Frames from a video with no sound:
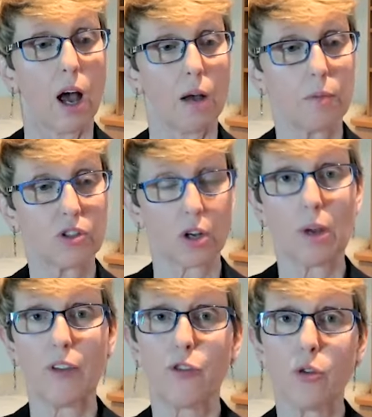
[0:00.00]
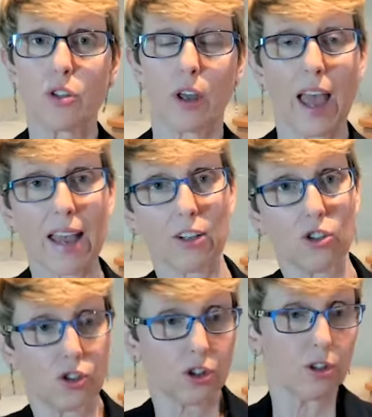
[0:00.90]
Um, so if those are
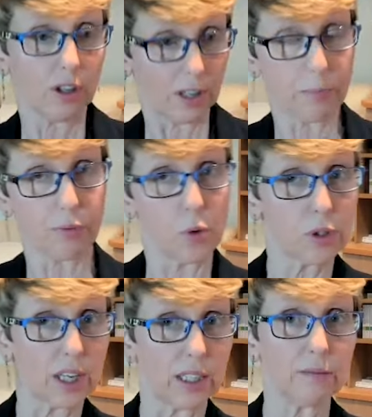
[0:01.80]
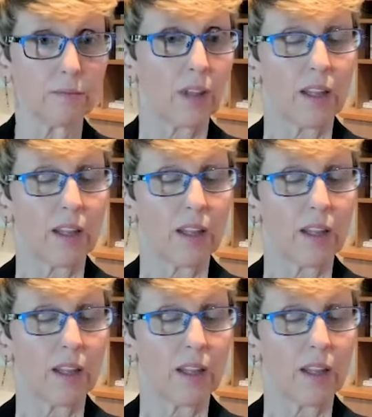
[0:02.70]
externally brought in,